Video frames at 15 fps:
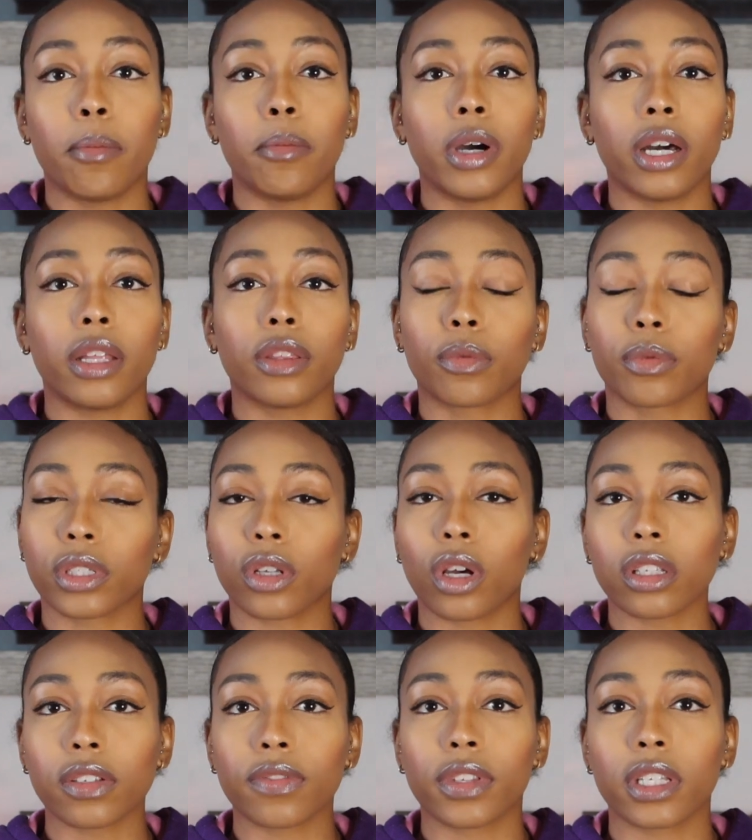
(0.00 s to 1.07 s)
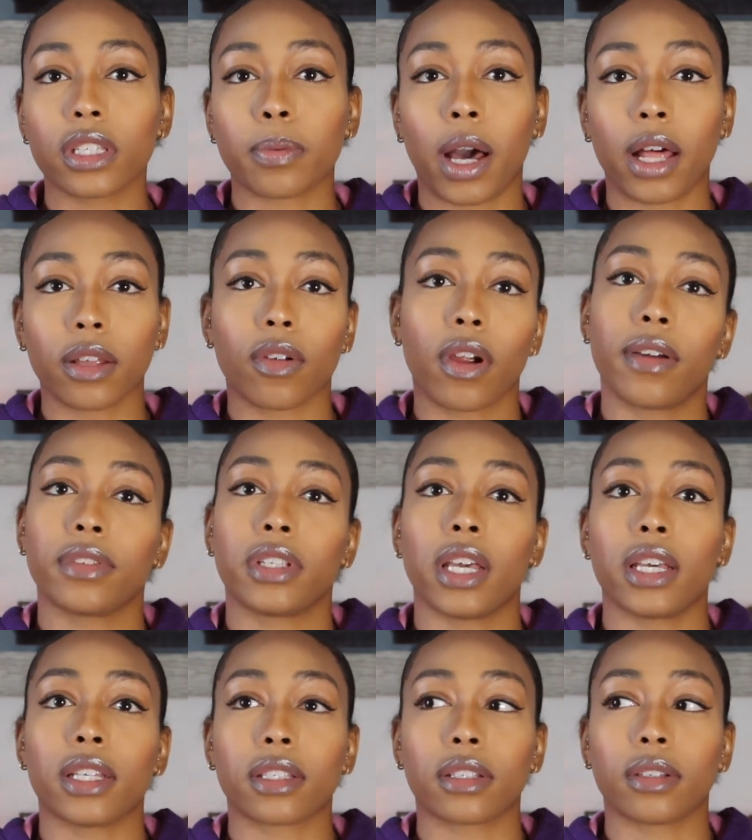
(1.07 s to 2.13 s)
But the results of this polygraph
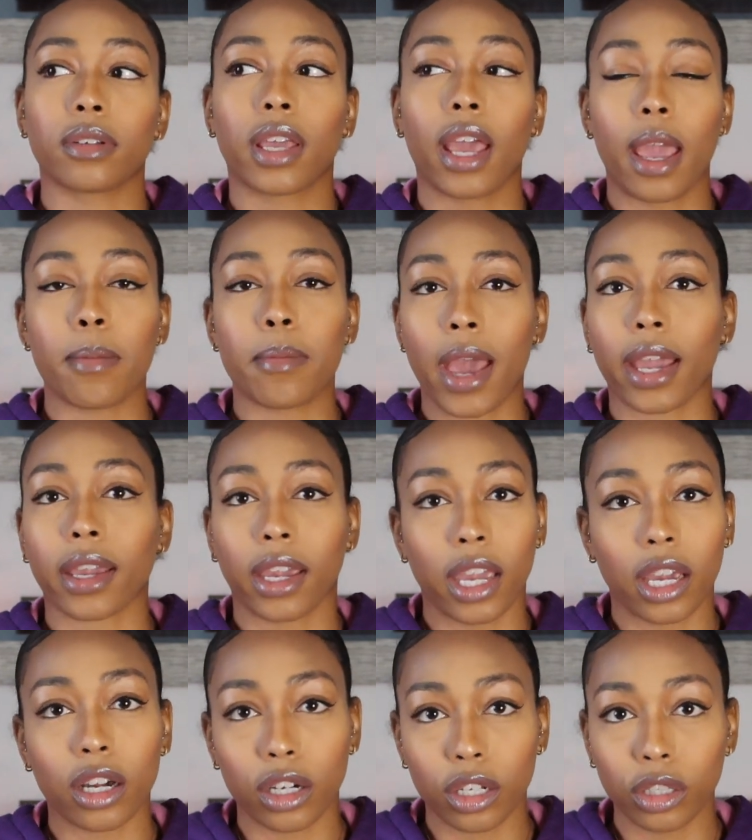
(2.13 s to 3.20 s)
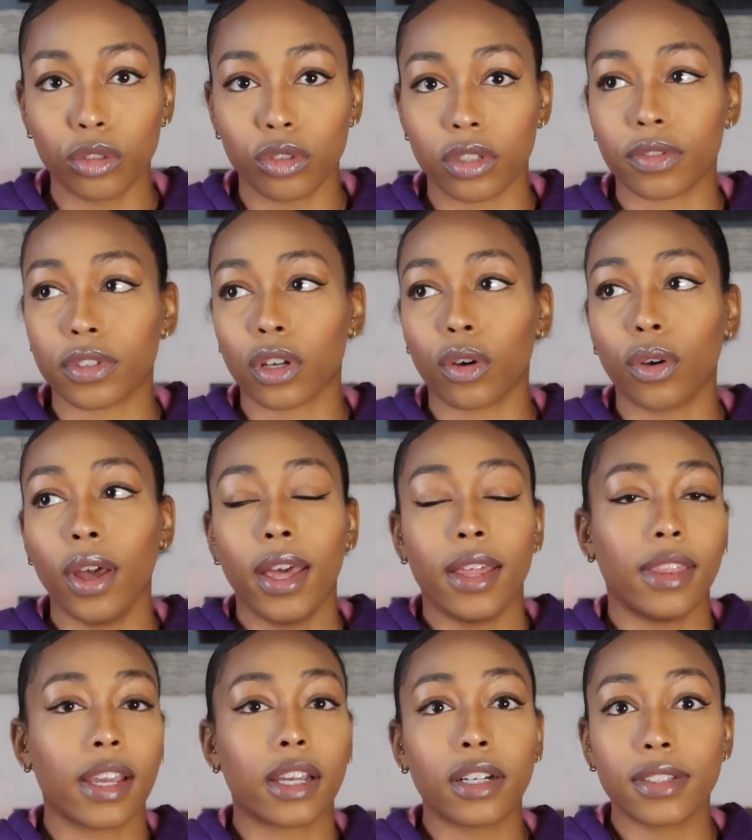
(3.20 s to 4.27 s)
test came back inconclusive. So
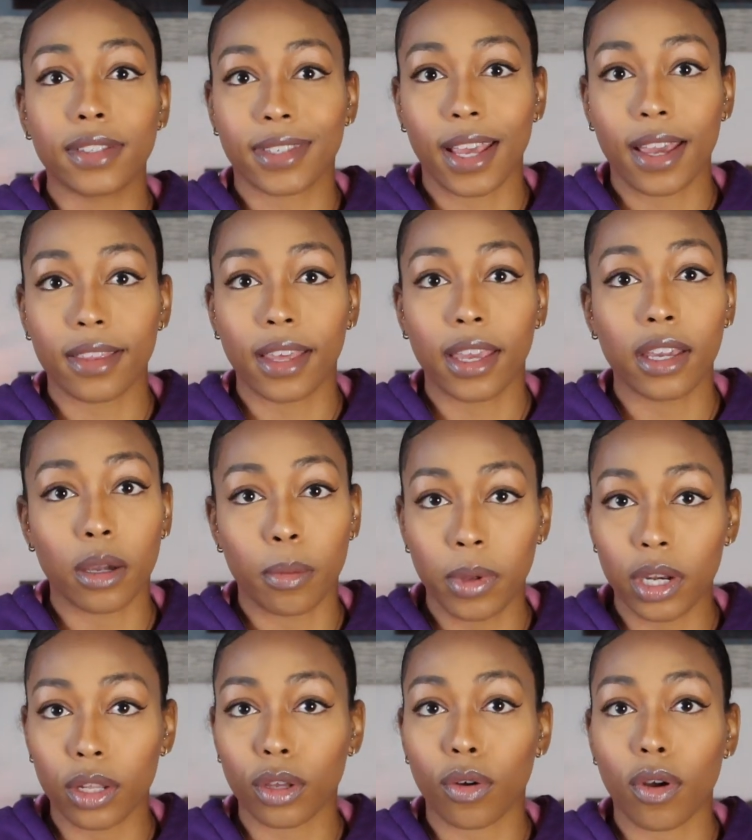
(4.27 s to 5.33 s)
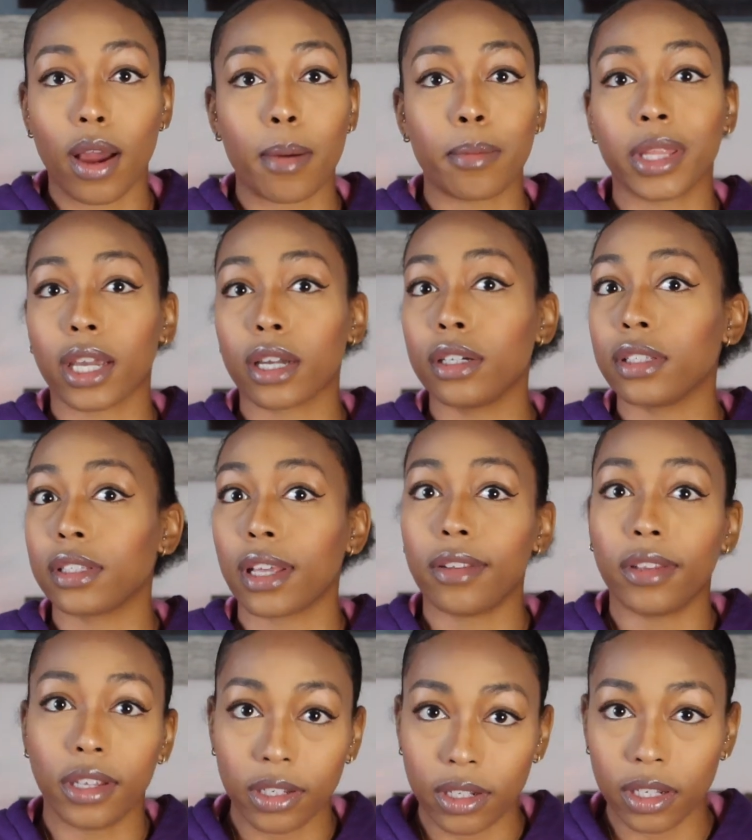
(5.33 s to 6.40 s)
they couldn't say that he committed the crime, but they couldn't say
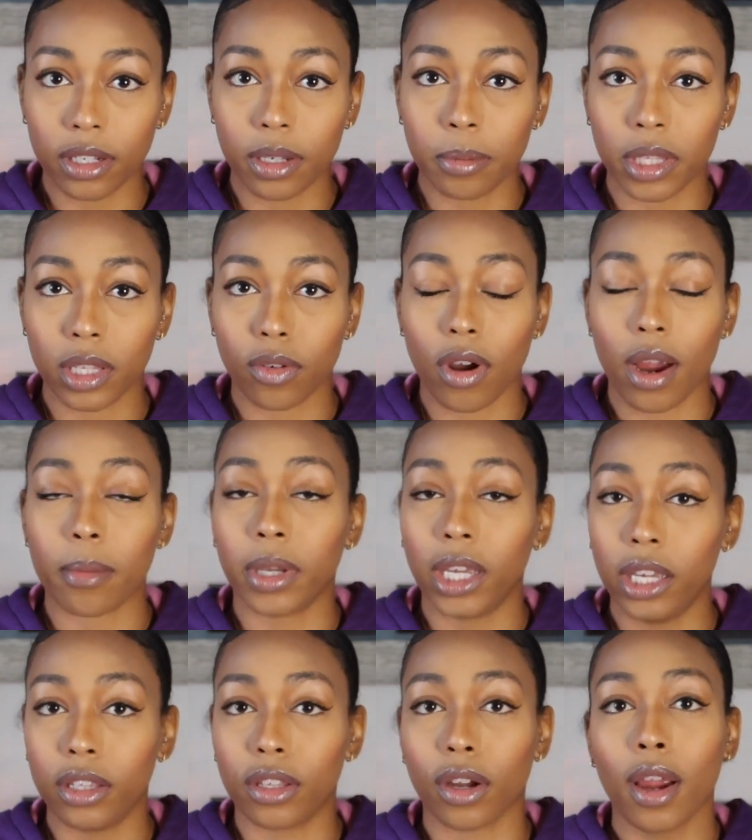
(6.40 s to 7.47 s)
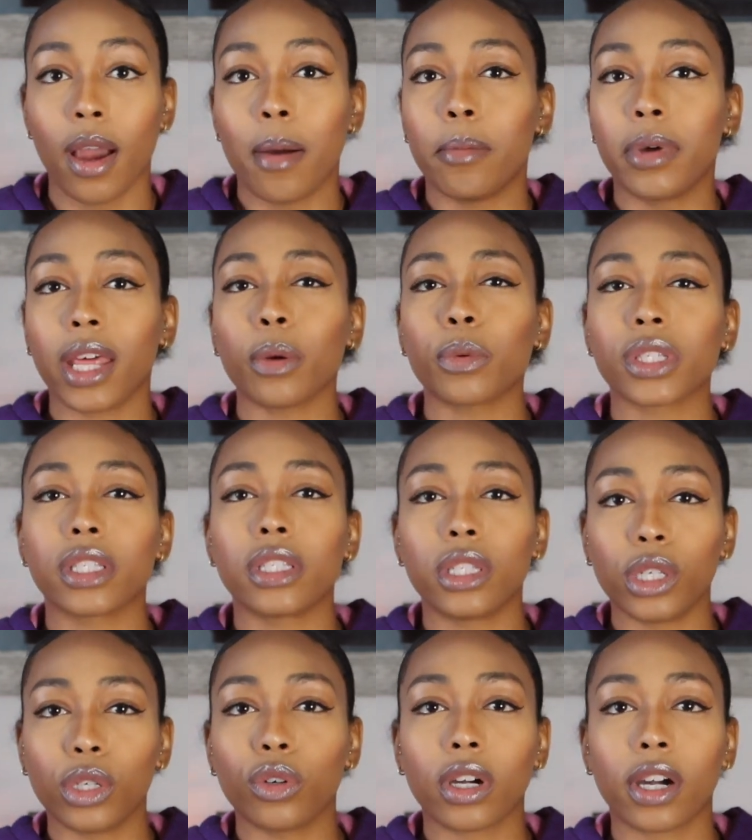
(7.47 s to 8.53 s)
that he didn't commit the crime either. But they were
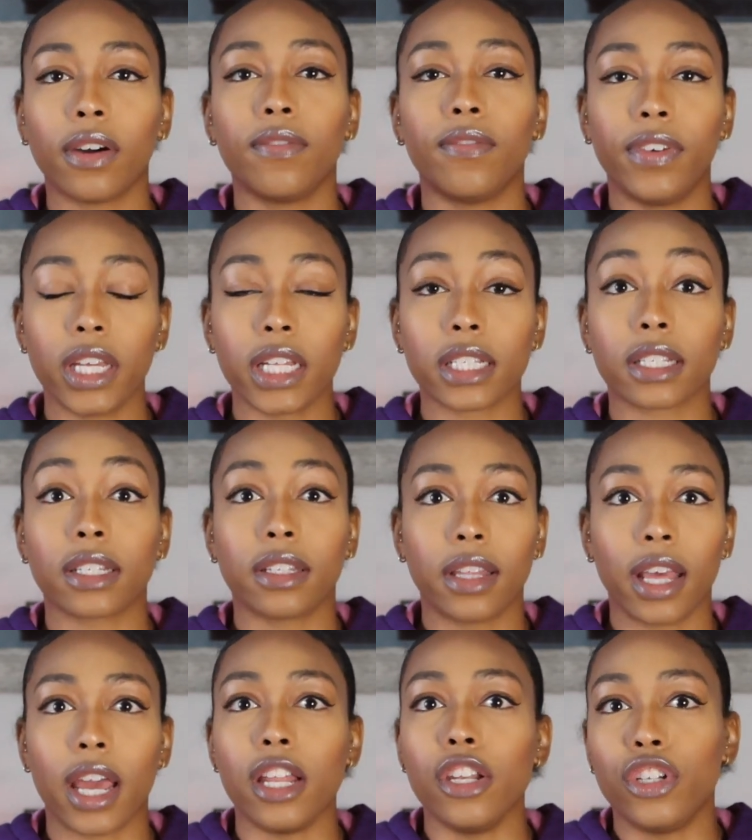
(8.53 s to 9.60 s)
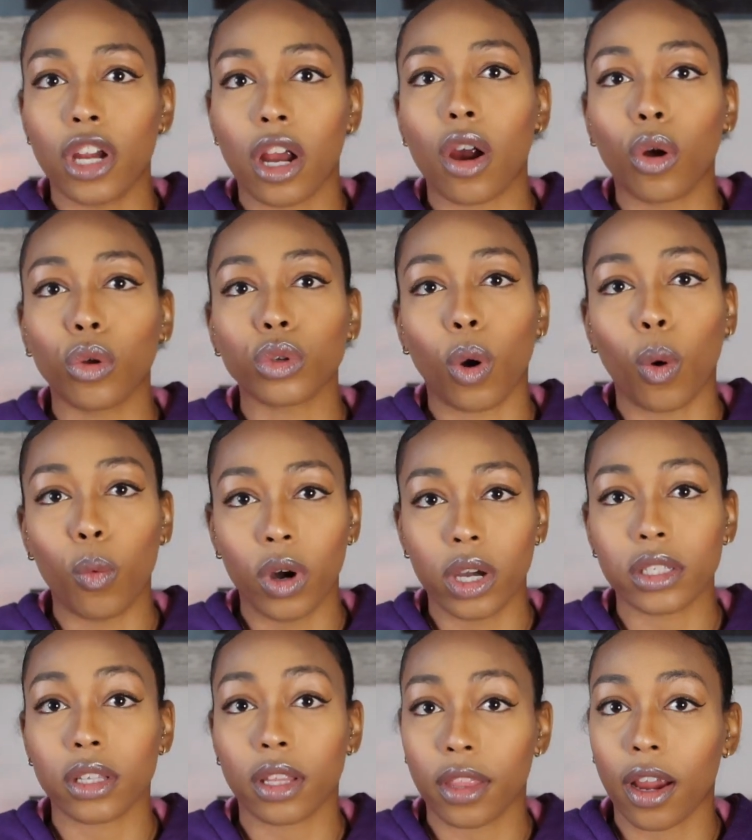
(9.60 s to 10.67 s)
still convinced that Gerald
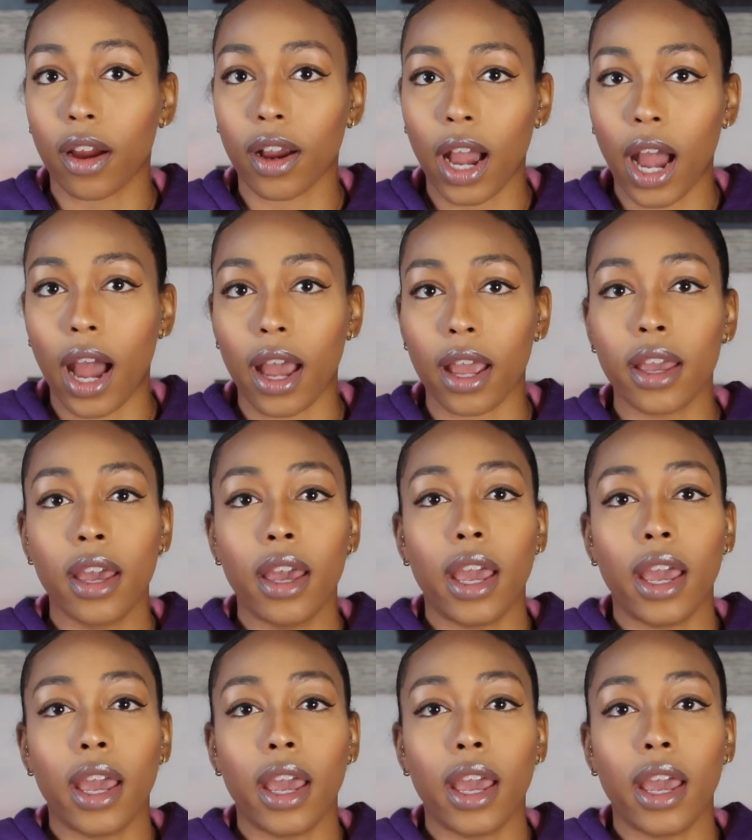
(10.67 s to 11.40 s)
was their guy.